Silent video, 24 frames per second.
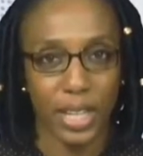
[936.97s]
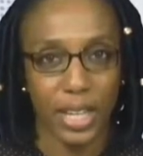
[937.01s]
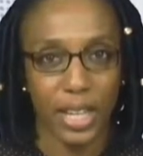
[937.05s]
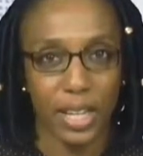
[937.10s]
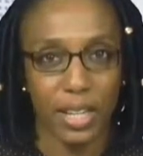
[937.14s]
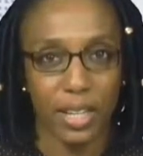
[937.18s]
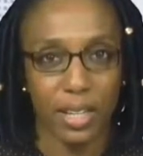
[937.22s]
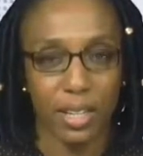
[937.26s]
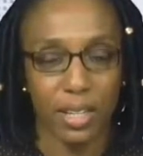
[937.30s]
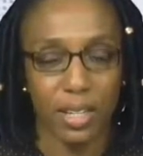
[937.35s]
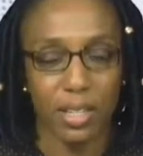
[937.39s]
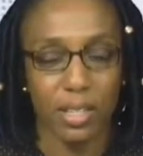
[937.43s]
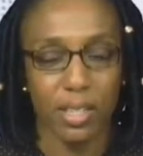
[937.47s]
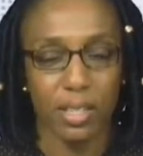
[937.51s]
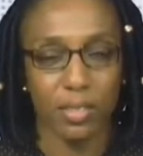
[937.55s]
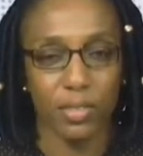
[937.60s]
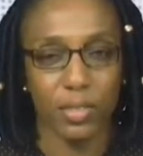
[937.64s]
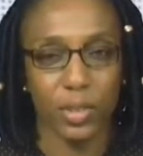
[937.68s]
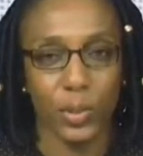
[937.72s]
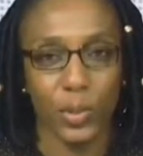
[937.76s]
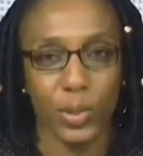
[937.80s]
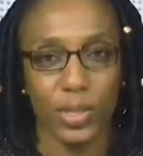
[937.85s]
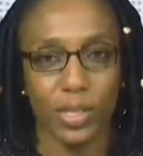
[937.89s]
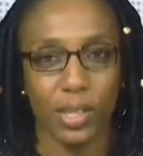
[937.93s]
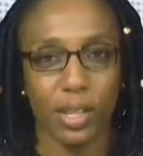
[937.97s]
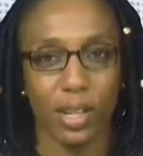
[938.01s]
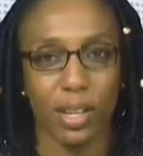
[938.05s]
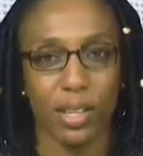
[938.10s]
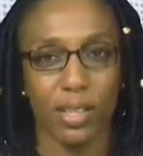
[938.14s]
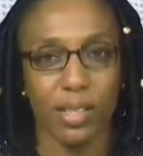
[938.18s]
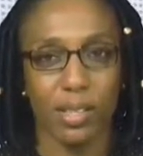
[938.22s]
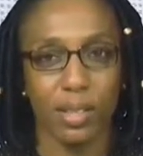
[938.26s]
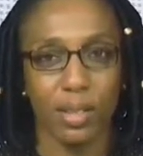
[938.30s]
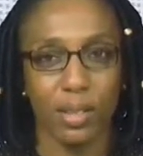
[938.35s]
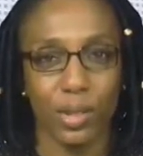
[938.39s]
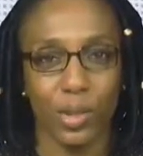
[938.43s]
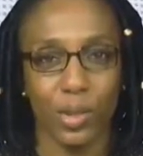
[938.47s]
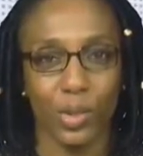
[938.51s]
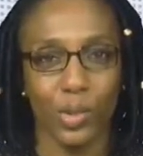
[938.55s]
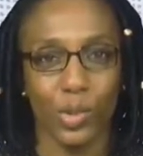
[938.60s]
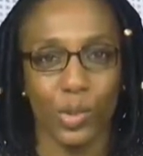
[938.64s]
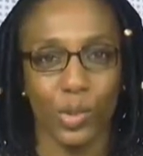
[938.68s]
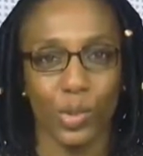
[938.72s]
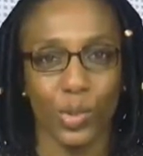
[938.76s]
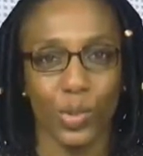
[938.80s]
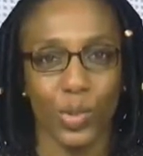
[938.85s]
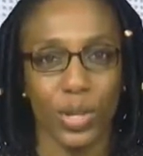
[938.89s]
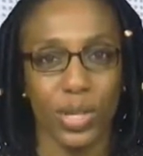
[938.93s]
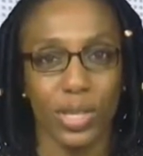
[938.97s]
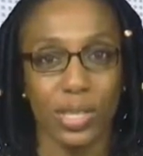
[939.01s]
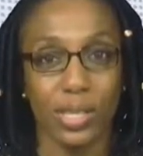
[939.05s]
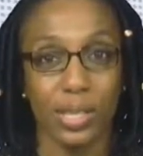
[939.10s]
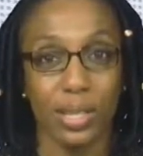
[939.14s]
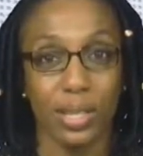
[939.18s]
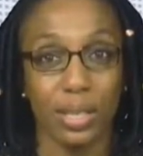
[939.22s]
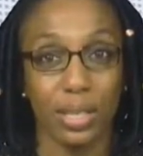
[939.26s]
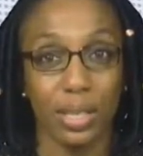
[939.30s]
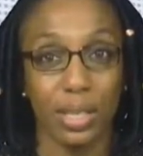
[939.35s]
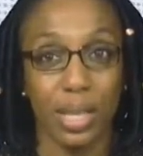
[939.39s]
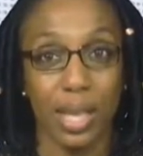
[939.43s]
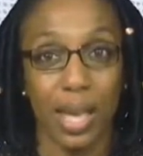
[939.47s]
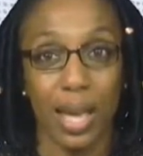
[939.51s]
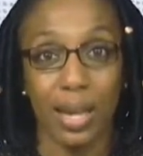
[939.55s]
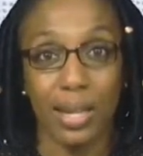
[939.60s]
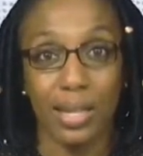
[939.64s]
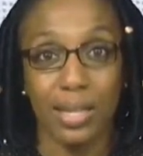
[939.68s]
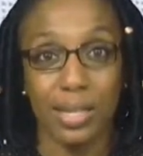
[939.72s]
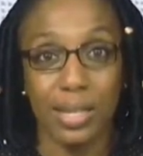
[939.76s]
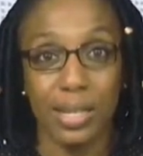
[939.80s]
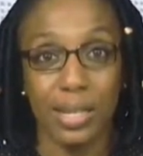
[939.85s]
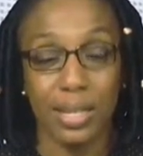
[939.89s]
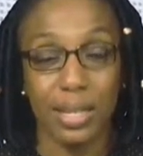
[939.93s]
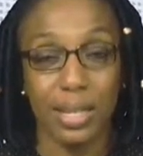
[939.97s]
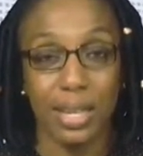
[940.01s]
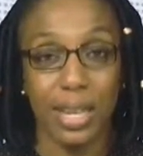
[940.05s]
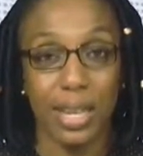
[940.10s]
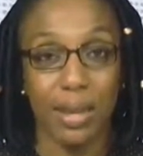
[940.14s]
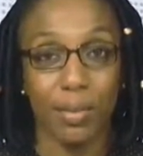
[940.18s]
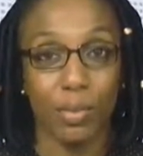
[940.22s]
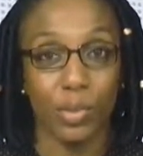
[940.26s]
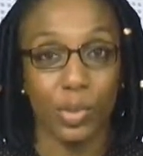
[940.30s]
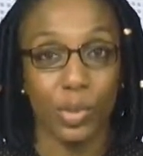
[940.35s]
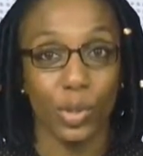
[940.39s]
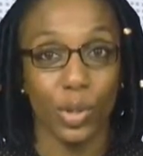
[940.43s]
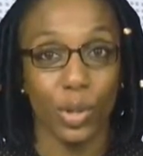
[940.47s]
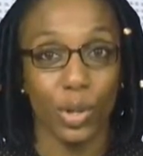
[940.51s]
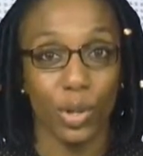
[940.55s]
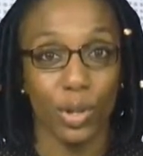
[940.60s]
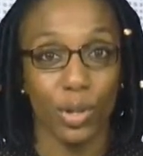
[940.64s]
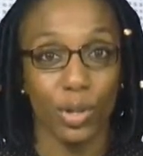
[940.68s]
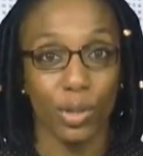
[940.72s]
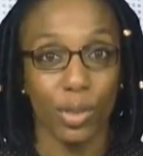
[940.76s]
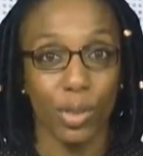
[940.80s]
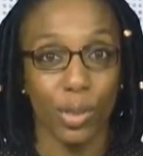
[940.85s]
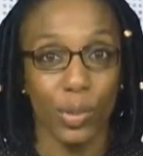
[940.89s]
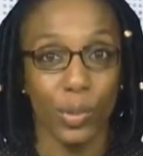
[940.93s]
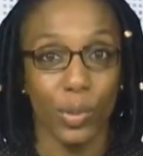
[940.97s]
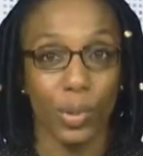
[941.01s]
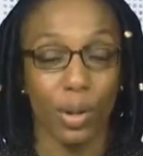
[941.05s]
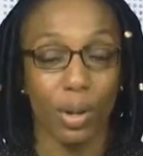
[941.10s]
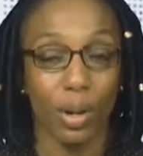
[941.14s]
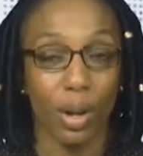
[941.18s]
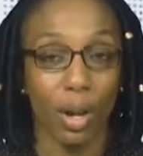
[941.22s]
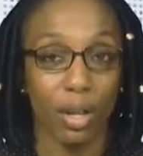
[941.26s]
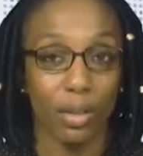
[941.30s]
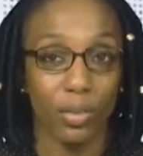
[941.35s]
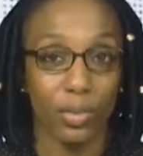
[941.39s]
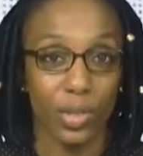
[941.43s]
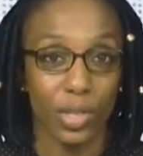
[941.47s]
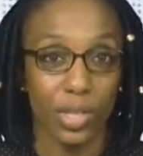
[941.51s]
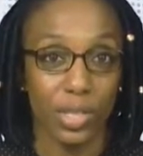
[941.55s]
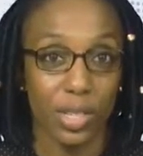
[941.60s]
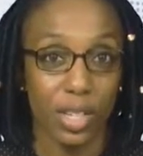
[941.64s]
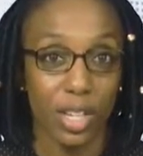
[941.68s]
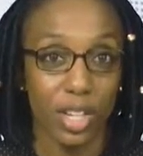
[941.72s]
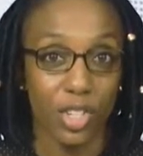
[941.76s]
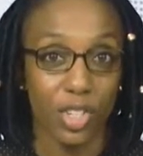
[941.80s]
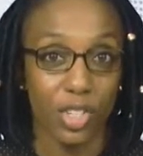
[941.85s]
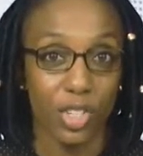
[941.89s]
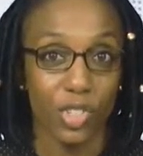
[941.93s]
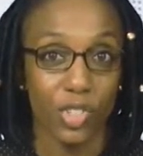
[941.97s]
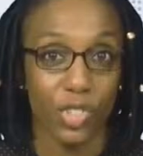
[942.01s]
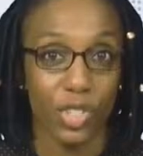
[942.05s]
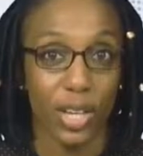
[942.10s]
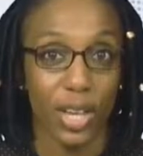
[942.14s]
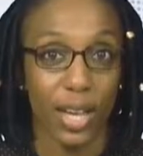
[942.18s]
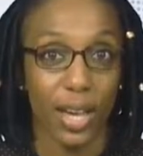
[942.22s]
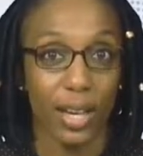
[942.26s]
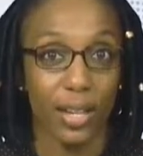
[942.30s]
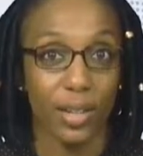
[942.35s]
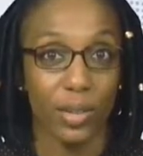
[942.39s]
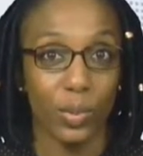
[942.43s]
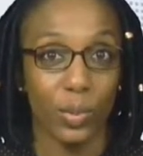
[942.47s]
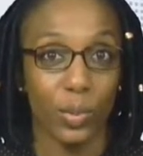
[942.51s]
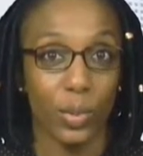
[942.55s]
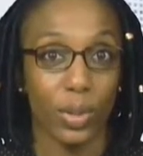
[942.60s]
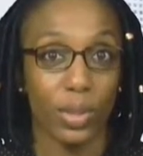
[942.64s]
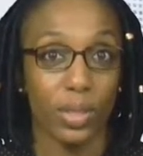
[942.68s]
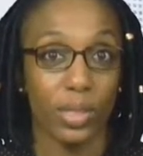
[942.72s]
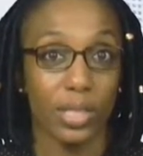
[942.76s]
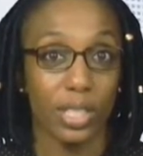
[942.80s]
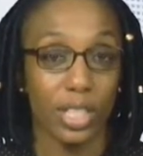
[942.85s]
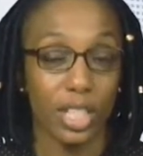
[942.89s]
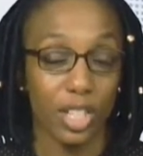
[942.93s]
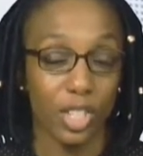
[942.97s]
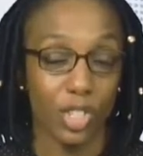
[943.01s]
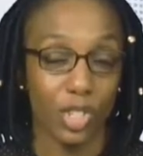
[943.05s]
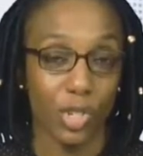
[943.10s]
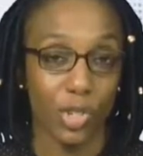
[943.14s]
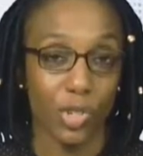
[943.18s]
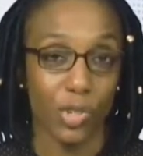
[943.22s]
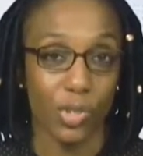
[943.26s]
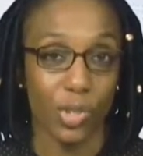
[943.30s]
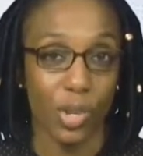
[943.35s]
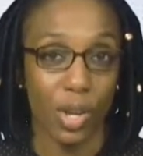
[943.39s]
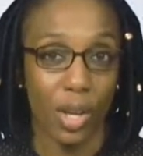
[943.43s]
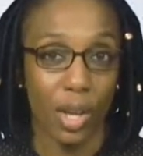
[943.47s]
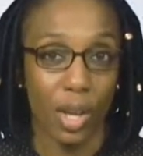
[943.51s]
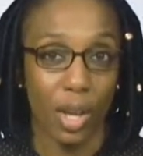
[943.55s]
In an interview with ZIZ News, Grace said the idea came to her through a conversation she had with teachers